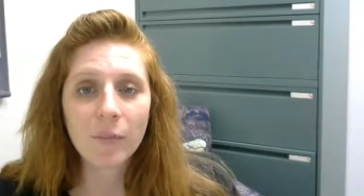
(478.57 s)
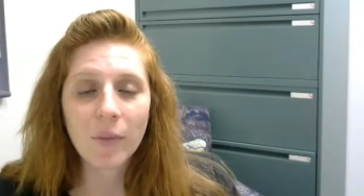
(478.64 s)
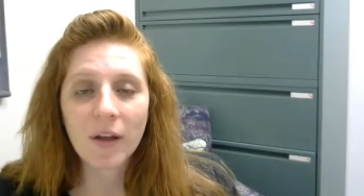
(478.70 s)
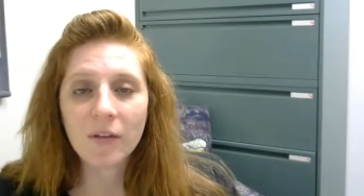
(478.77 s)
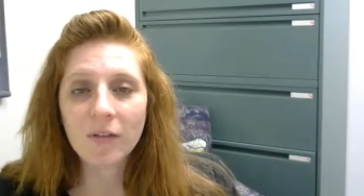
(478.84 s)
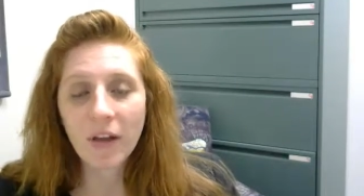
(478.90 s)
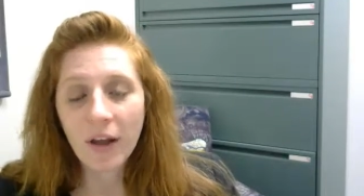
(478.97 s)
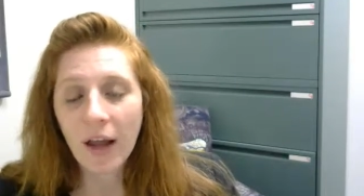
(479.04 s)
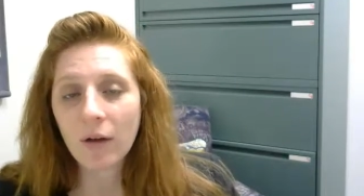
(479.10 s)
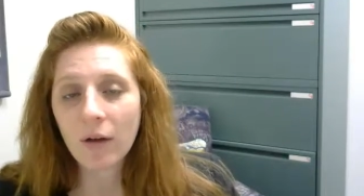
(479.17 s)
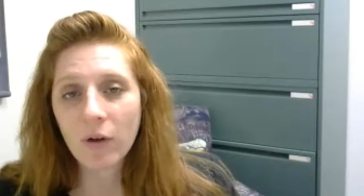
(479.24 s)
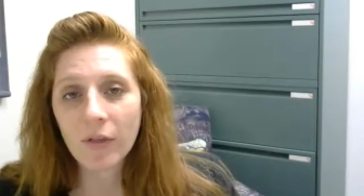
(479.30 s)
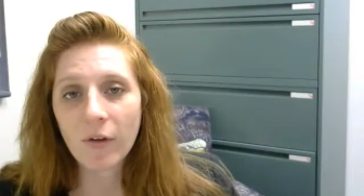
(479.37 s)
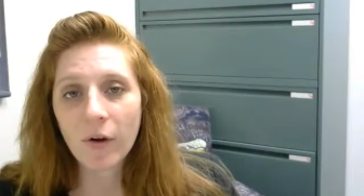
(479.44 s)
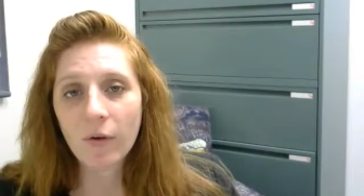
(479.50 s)
because they can't
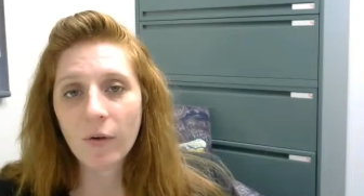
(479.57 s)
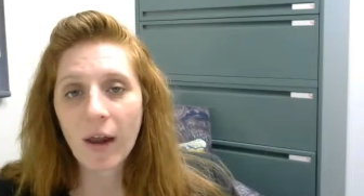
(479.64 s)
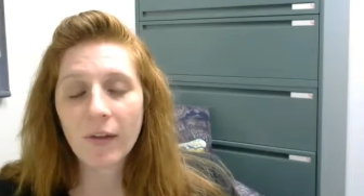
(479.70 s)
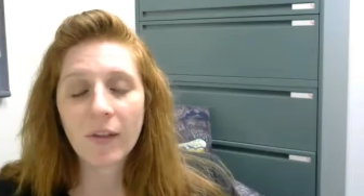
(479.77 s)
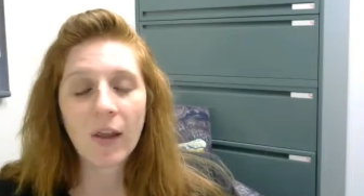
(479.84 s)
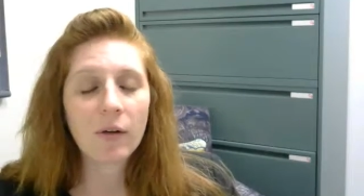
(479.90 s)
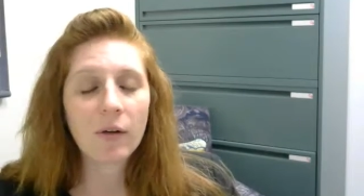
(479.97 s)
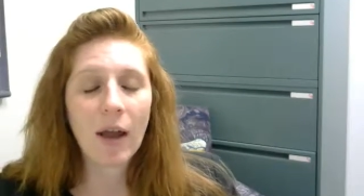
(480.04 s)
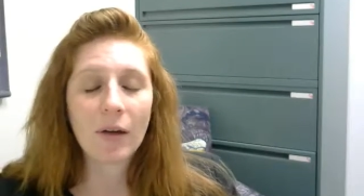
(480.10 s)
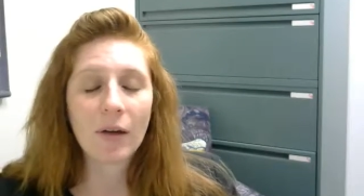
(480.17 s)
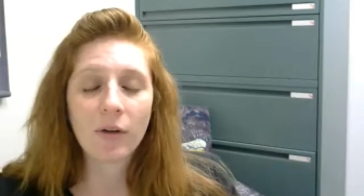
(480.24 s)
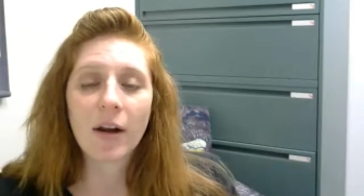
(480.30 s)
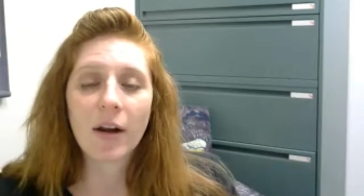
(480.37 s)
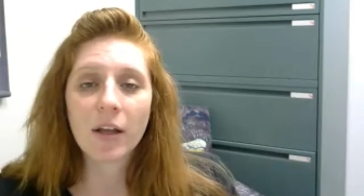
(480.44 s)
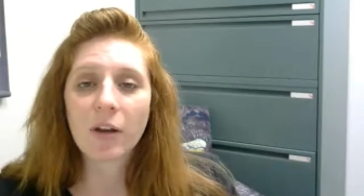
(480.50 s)
read their own
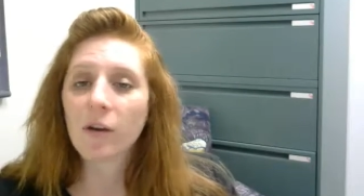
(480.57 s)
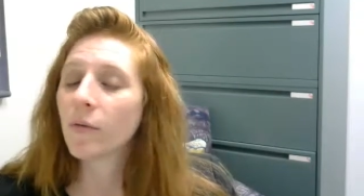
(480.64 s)
handwriting. You